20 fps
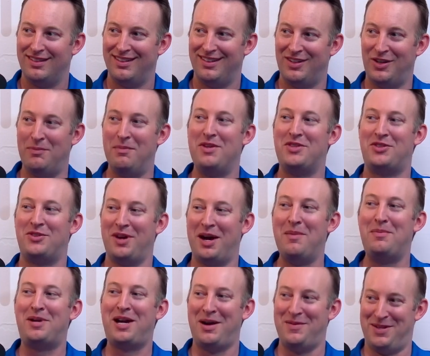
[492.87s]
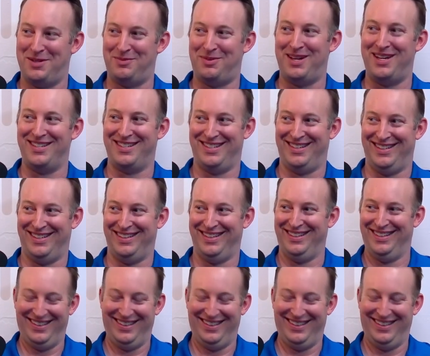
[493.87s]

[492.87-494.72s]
or Mr. Upcoming President?